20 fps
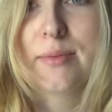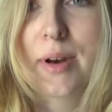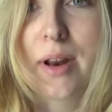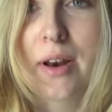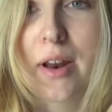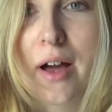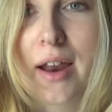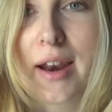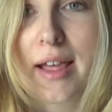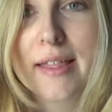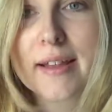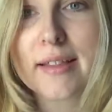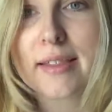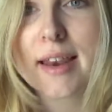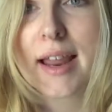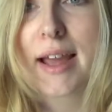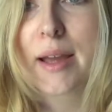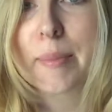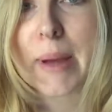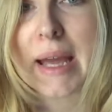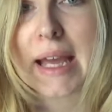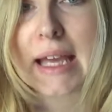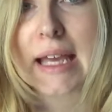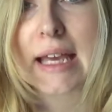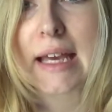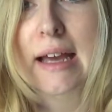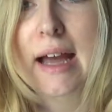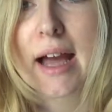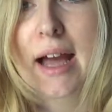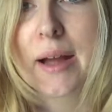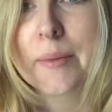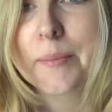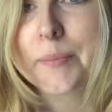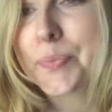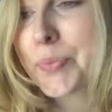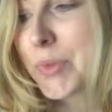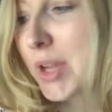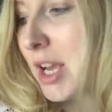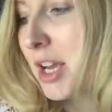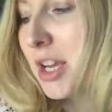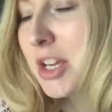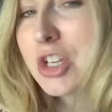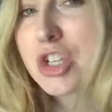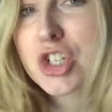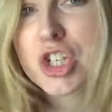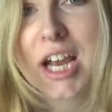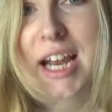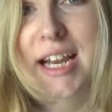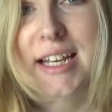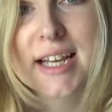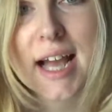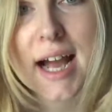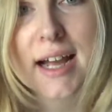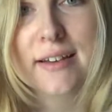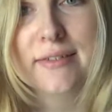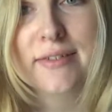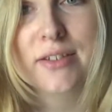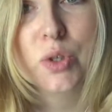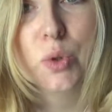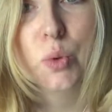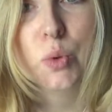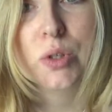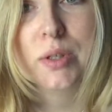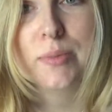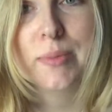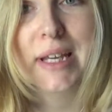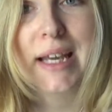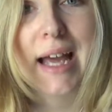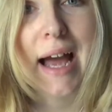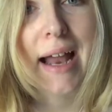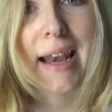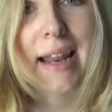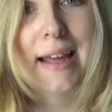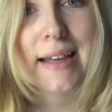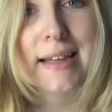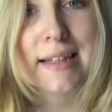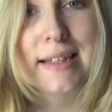one a lot, and I think the light pink shade kind of suits me. I like